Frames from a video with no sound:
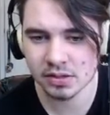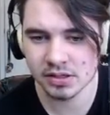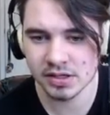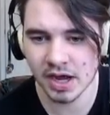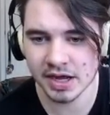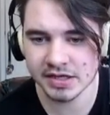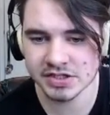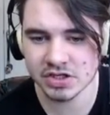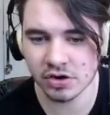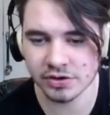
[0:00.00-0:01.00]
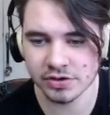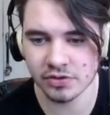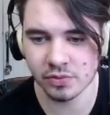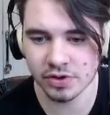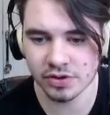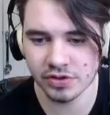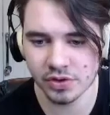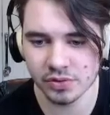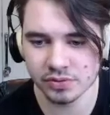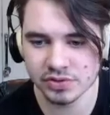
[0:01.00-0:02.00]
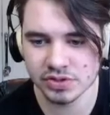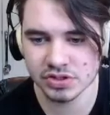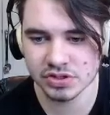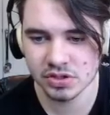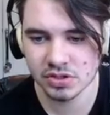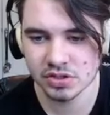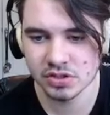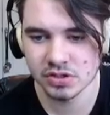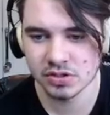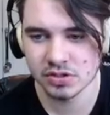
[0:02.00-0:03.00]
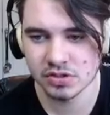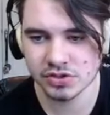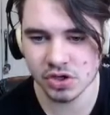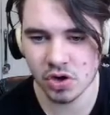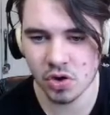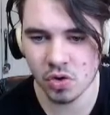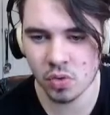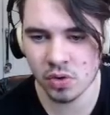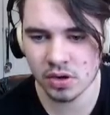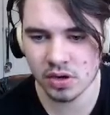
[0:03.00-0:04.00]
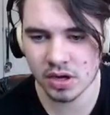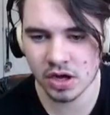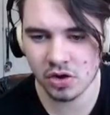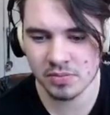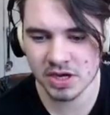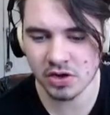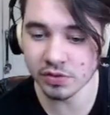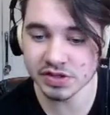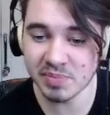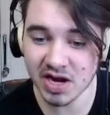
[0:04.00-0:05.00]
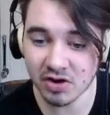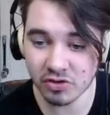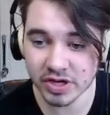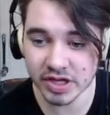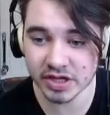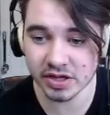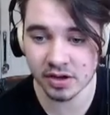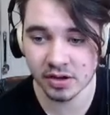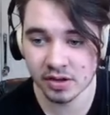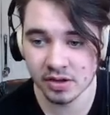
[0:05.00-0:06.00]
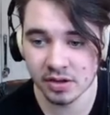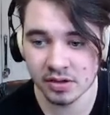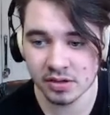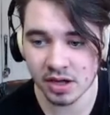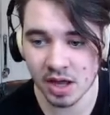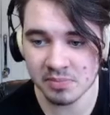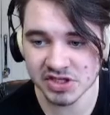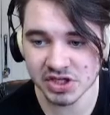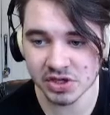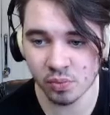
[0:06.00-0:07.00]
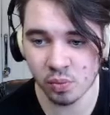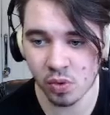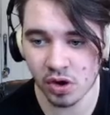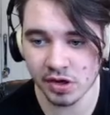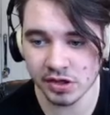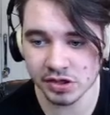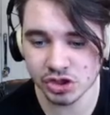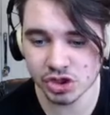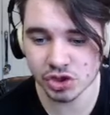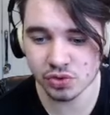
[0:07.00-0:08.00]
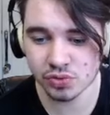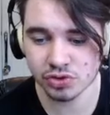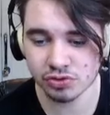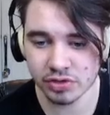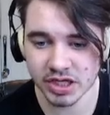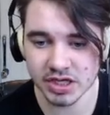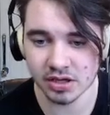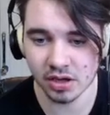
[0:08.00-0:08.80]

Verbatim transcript: Nice. Got another one of those. So, how many? Oh, it's Barry. I'm missing one, two, three.